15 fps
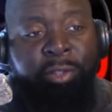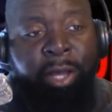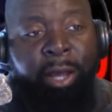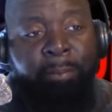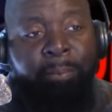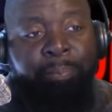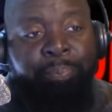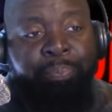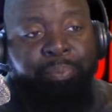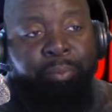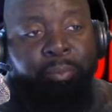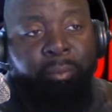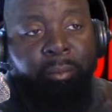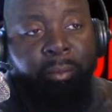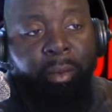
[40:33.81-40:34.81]
something.
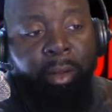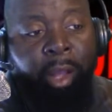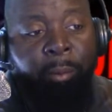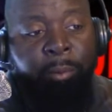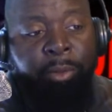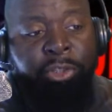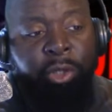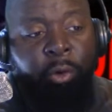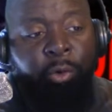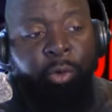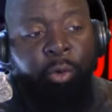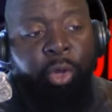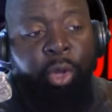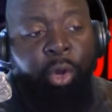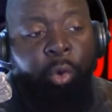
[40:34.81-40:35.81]
I'm gonna show
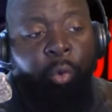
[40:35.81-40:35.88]
you.